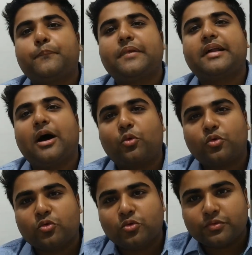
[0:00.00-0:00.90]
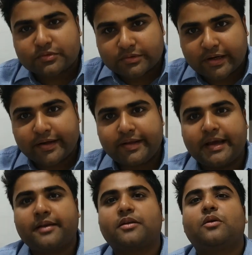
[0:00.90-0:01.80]
that how to
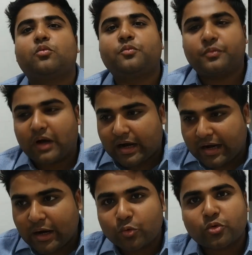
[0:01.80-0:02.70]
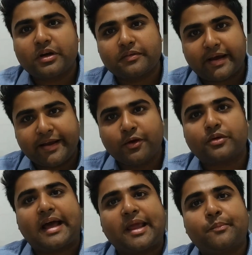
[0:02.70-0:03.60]
study and how to divide
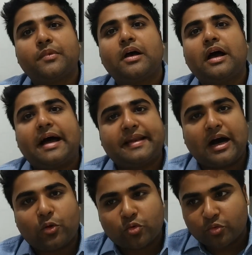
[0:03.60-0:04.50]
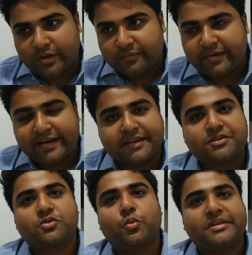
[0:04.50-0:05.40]
your time and how to give
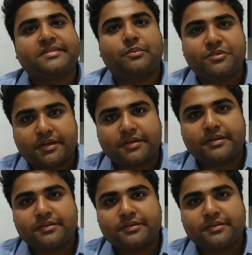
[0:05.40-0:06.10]
weightage to which subject.